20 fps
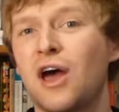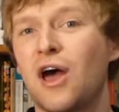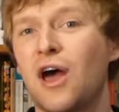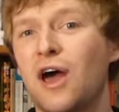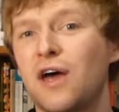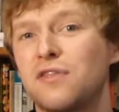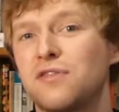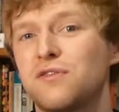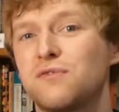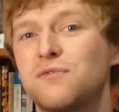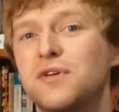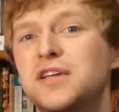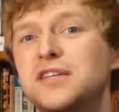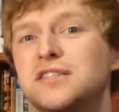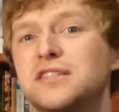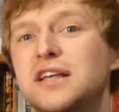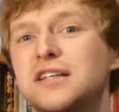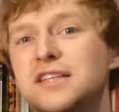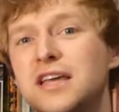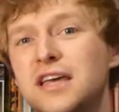and the
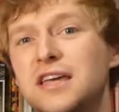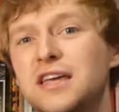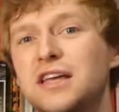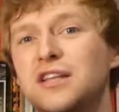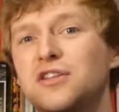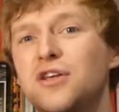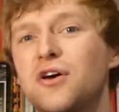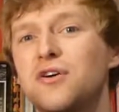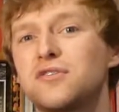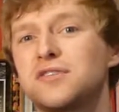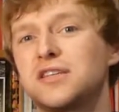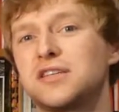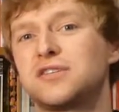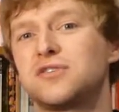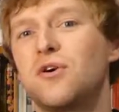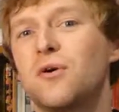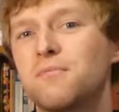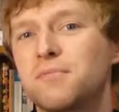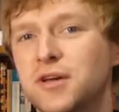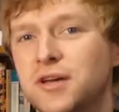reason they're taking notes is
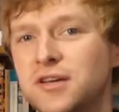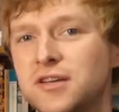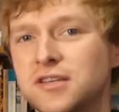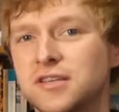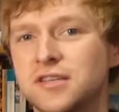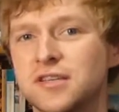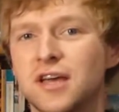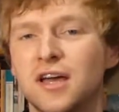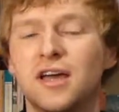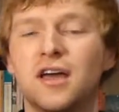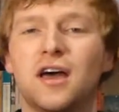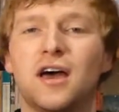not because